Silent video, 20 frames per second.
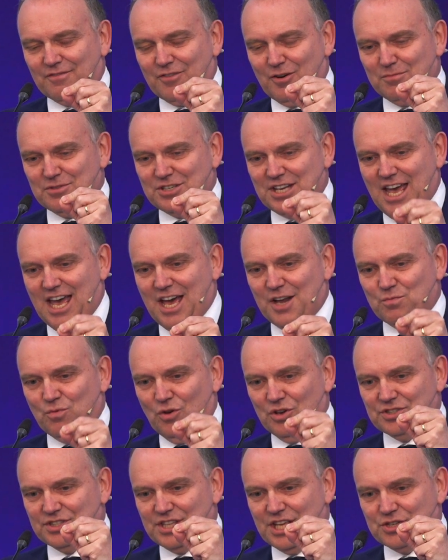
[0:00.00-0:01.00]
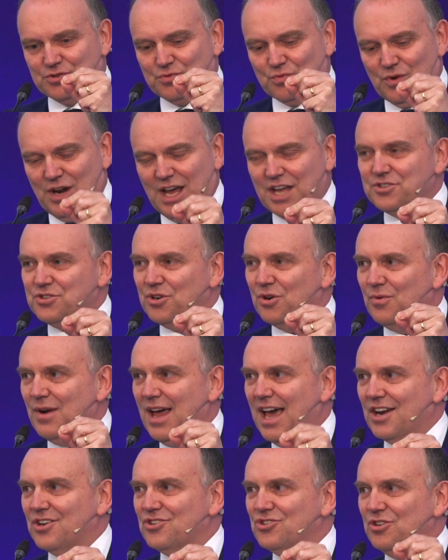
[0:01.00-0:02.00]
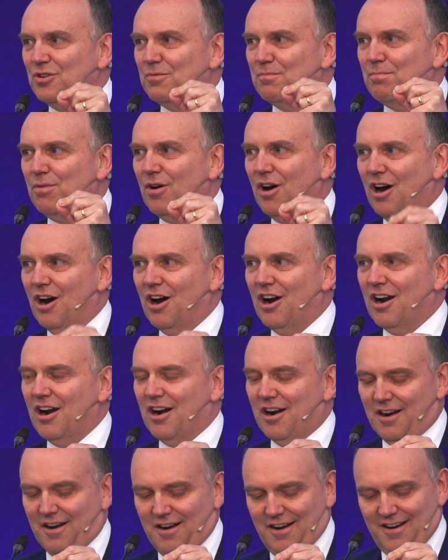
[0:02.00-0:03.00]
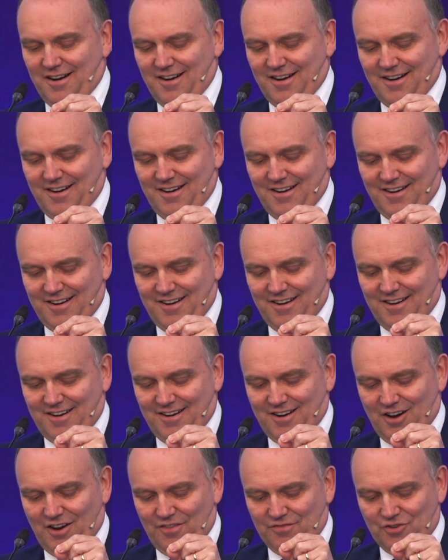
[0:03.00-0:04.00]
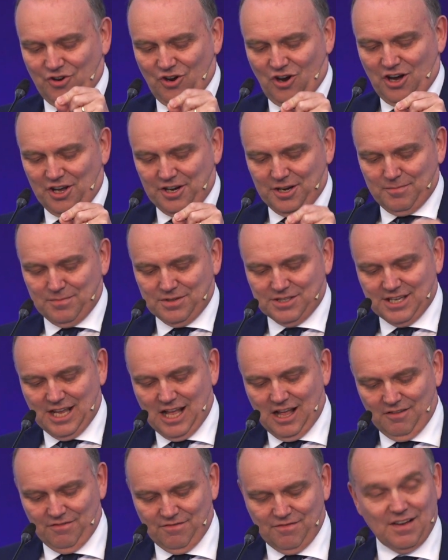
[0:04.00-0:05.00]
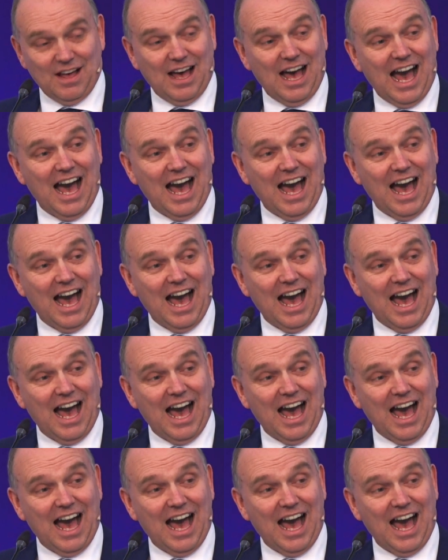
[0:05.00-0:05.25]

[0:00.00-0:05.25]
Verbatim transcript: from dead was this resurrection power of God himself.